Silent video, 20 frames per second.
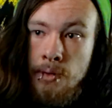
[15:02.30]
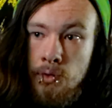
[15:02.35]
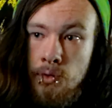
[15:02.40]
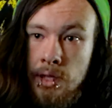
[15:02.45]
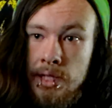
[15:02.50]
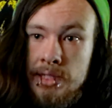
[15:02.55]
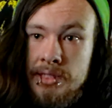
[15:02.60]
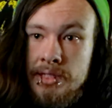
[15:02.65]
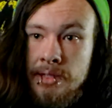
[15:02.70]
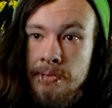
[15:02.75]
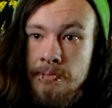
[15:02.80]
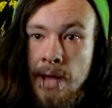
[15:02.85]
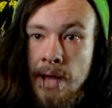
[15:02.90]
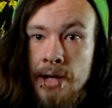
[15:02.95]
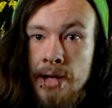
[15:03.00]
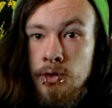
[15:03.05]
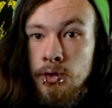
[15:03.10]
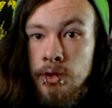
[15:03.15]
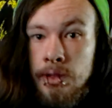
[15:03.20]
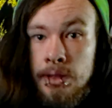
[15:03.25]
and realizes that
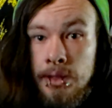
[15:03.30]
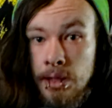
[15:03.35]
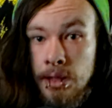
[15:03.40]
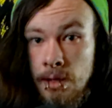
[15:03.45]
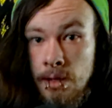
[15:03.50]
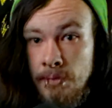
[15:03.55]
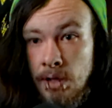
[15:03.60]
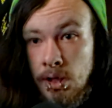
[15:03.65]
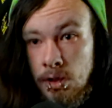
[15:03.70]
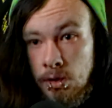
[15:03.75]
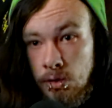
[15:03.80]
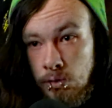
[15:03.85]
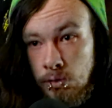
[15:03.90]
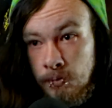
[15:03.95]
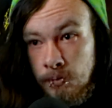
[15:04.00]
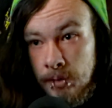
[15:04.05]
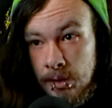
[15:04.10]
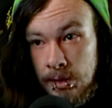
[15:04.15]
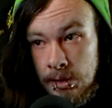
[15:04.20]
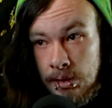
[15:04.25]
Michael had come
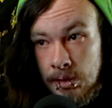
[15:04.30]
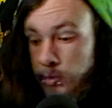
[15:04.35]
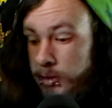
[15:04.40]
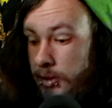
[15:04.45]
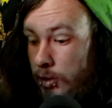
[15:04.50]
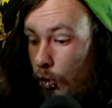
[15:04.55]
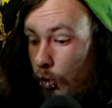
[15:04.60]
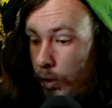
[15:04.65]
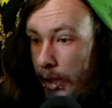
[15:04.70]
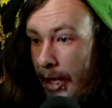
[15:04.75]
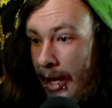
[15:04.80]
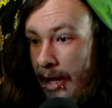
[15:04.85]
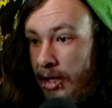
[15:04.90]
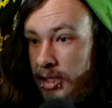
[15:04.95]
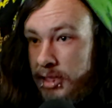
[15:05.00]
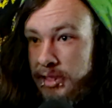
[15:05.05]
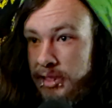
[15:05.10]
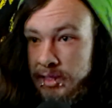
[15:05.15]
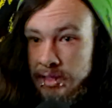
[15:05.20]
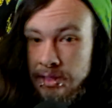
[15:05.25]
home to his old
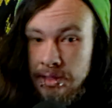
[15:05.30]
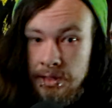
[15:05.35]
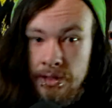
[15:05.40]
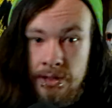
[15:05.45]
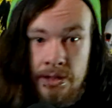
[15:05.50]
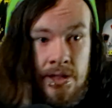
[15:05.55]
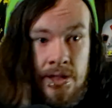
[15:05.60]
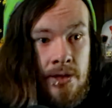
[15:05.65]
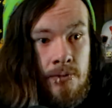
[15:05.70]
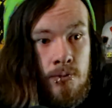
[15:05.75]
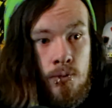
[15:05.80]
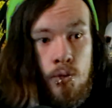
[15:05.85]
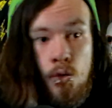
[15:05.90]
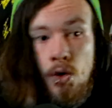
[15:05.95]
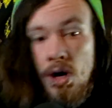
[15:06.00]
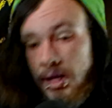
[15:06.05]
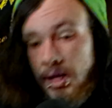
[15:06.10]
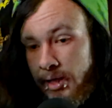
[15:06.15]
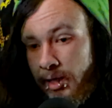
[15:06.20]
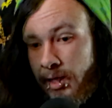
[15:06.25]
house and
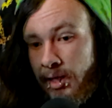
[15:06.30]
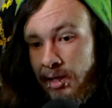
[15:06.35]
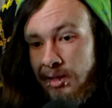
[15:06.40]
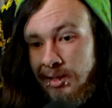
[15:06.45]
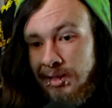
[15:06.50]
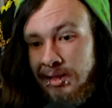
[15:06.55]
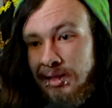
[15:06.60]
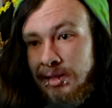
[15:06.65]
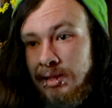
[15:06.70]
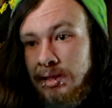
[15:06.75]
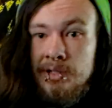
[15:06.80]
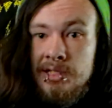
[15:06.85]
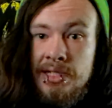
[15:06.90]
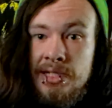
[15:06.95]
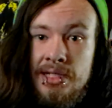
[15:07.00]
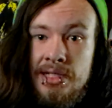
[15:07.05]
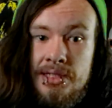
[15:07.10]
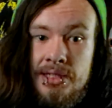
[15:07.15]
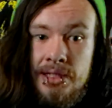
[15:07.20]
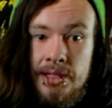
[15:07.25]
whatnot, and
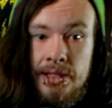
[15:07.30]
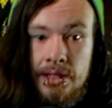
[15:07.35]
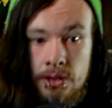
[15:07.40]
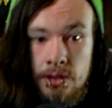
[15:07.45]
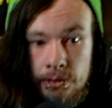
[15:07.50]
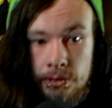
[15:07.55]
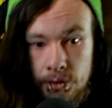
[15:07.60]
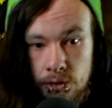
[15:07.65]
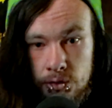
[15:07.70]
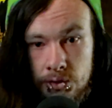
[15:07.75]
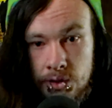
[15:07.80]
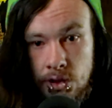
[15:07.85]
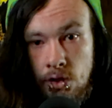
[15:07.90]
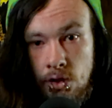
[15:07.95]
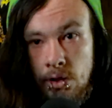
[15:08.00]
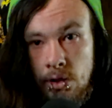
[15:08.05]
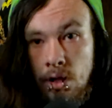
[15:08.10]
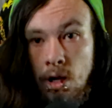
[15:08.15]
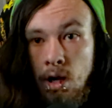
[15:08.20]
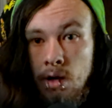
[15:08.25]
proceeds to kill Little
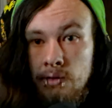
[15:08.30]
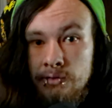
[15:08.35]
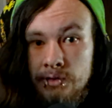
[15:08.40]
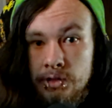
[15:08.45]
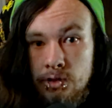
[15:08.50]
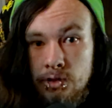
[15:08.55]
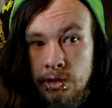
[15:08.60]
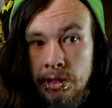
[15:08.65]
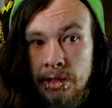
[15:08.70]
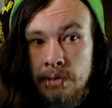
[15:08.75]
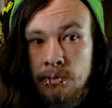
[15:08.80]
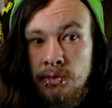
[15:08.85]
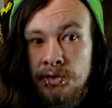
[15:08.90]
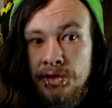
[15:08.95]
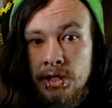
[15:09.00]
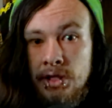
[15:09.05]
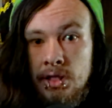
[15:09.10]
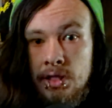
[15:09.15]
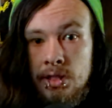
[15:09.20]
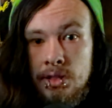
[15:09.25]
John off screen
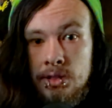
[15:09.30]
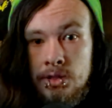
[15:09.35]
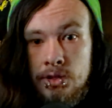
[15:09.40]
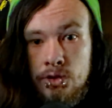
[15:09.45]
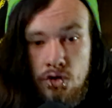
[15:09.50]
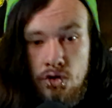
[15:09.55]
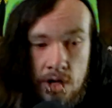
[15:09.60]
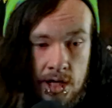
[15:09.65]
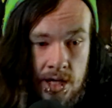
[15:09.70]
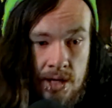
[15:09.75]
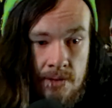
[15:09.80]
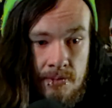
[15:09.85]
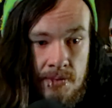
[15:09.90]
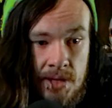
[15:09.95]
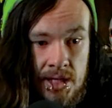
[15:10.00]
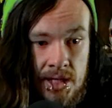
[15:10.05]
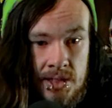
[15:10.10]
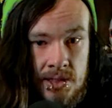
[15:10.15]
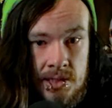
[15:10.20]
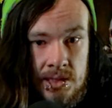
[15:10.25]
with a scream
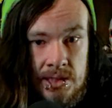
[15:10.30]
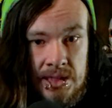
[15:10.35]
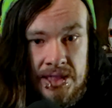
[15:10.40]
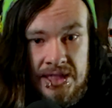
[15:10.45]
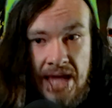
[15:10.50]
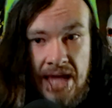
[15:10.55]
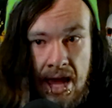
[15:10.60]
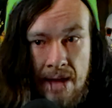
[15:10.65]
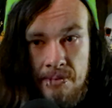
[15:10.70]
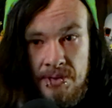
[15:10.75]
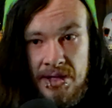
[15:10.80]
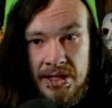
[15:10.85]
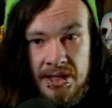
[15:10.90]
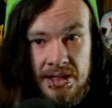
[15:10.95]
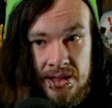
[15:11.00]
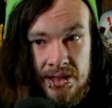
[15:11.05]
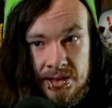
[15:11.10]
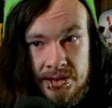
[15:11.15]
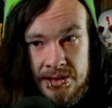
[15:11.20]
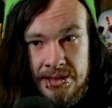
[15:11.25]
and
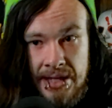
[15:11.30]
stabbing